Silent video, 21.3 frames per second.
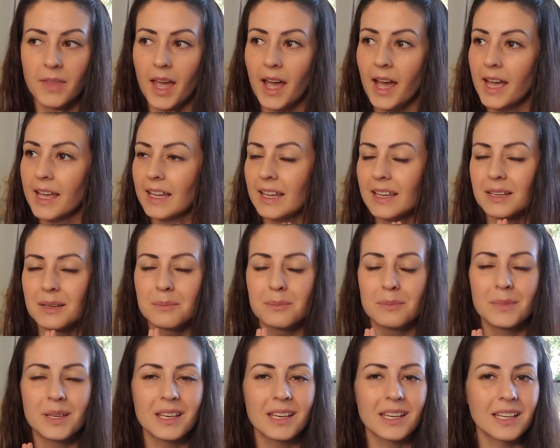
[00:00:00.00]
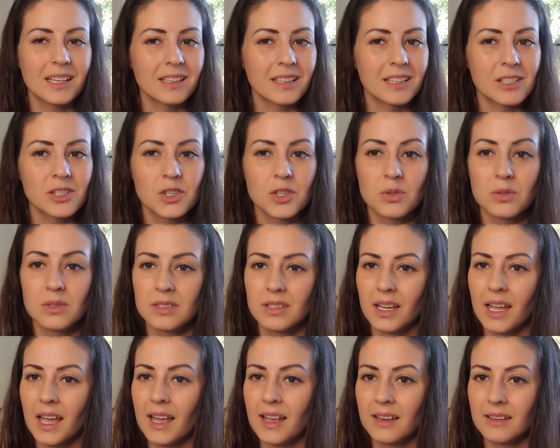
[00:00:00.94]
I can immediately choose
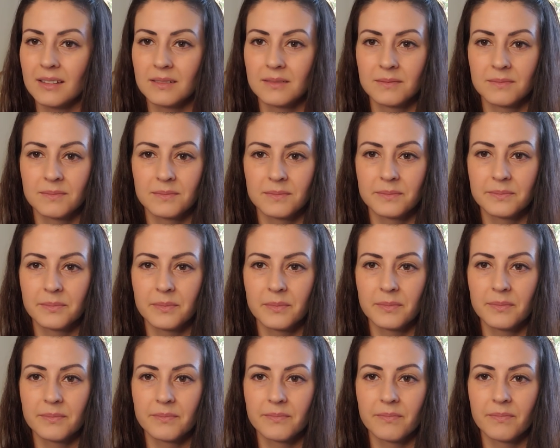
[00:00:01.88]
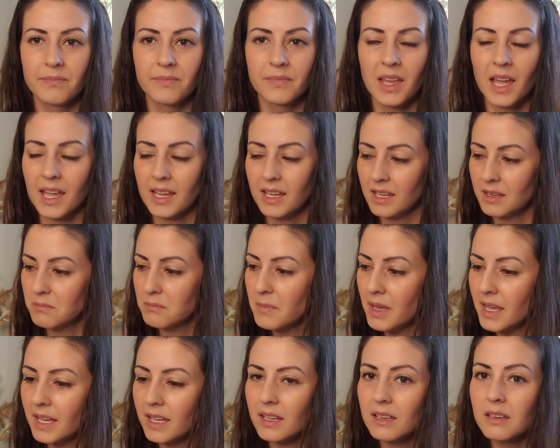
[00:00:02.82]
again. I can
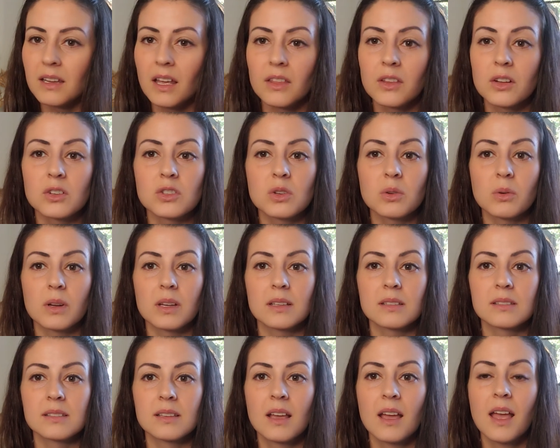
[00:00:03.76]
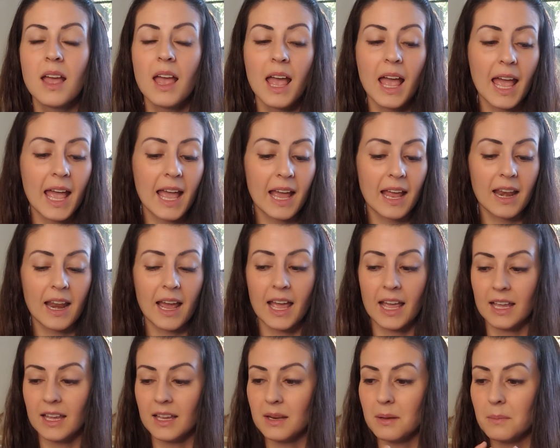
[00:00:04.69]
make another choice and I
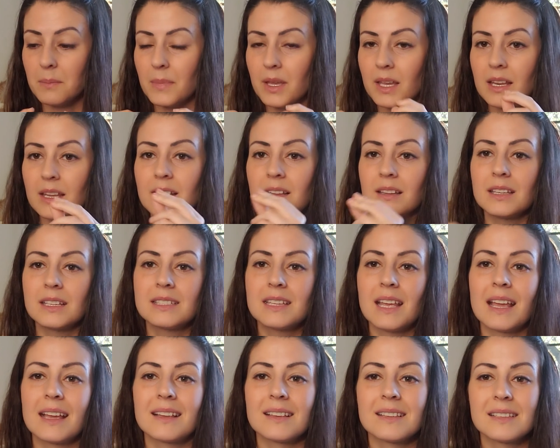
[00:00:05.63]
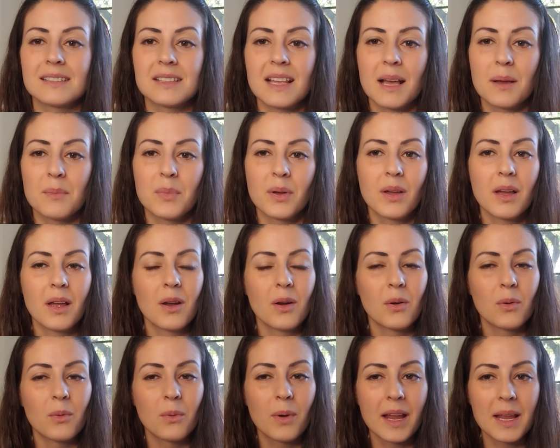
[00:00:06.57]
can immediately take a step
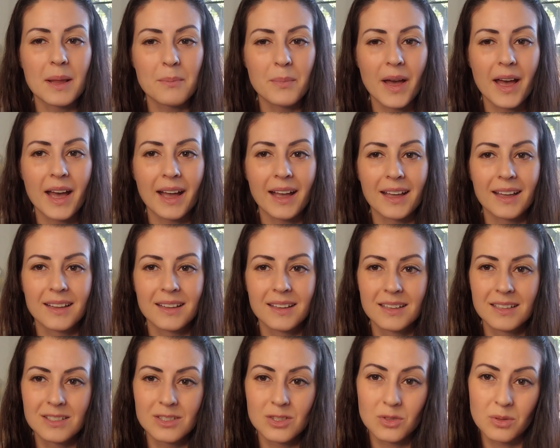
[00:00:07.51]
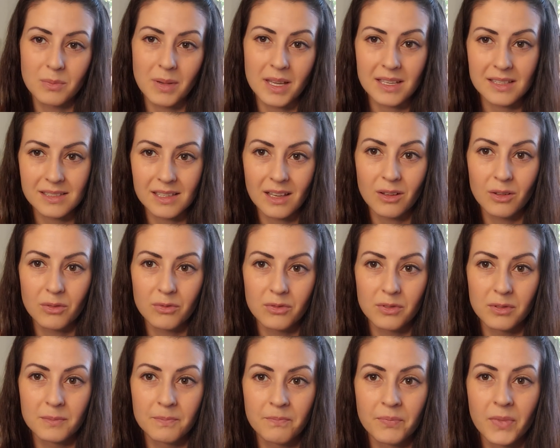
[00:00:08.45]
right back to
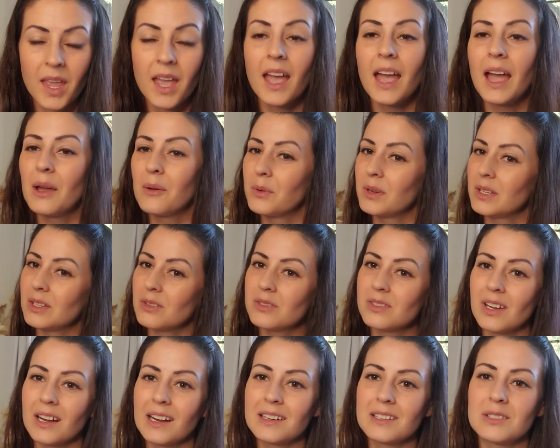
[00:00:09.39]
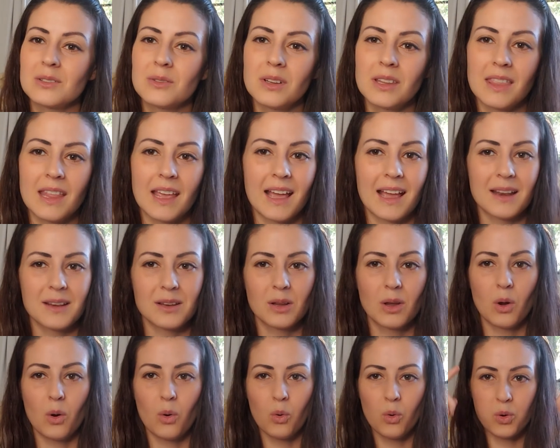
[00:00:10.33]
myself. And when you start doing that,
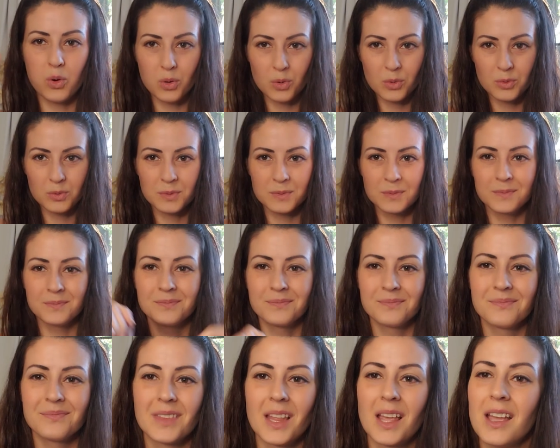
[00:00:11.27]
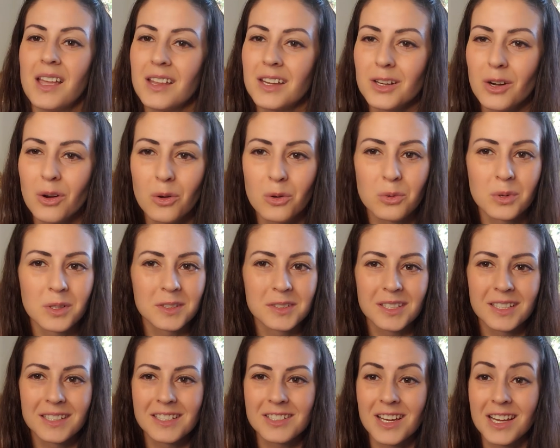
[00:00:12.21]
your whole world's
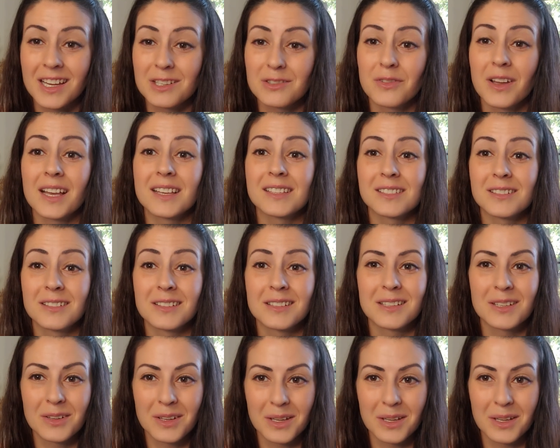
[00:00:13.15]
going to change faster than you